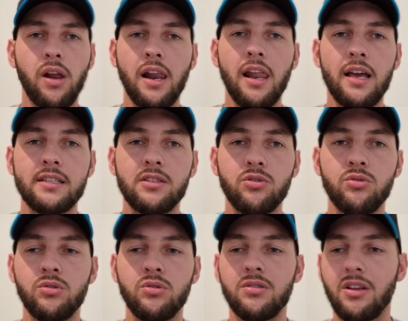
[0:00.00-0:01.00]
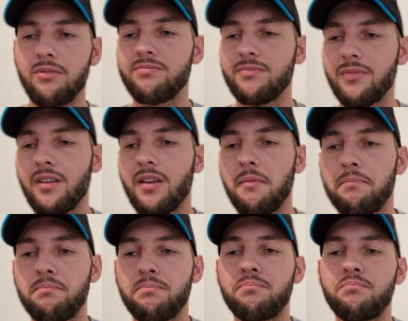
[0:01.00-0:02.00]
Adelaide to
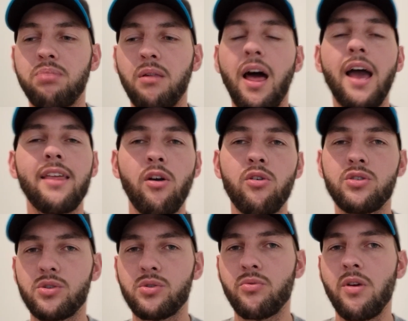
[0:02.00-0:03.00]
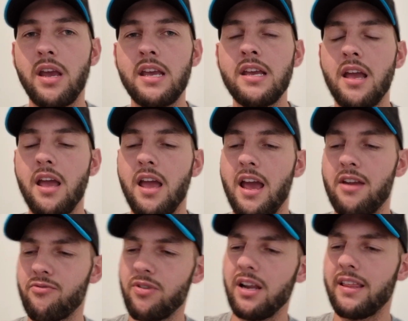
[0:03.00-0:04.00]
play those three, and
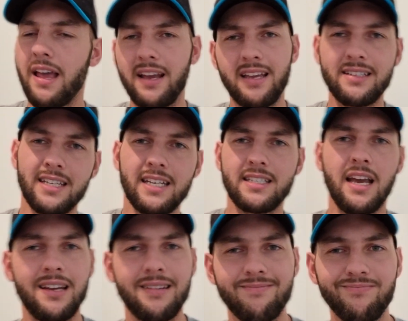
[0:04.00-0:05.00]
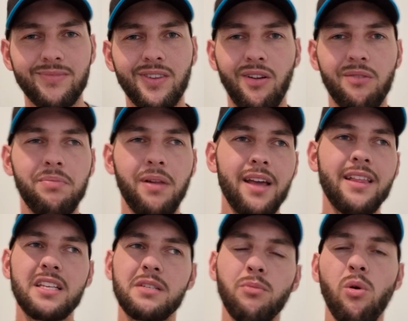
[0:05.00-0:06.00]
really that can dictate playing that
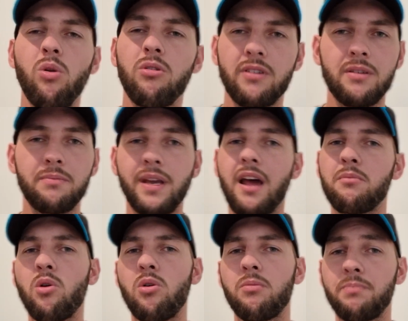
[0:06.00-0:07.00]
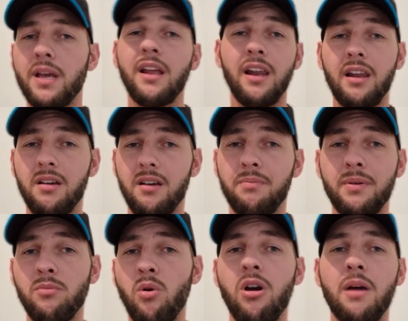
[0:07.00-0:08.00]
smaller and be a bit
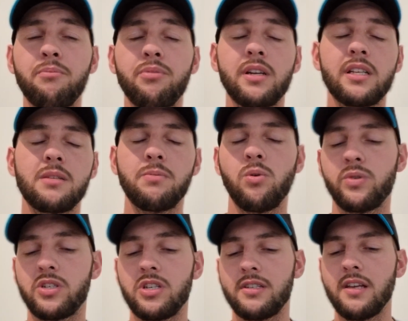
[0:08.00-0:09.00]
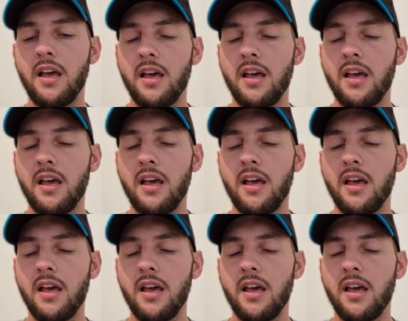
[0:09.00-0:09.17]
more unpredictable, which is